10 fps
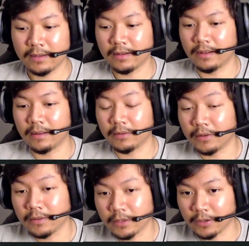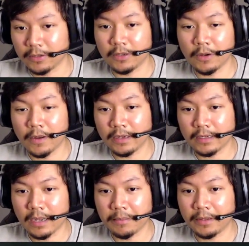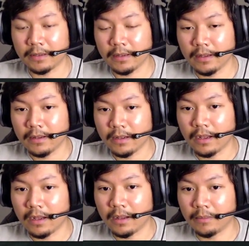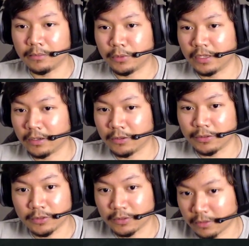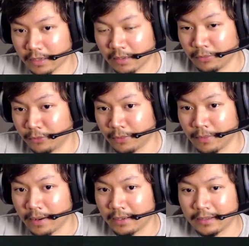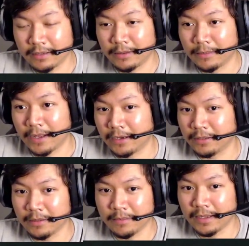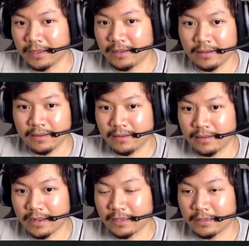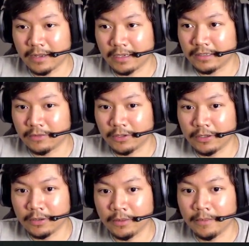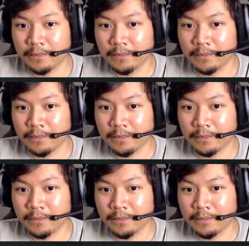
uh, you can go ahead and comment. You can also subscribe if you want. Doesn't matter to me. That's nice if you do.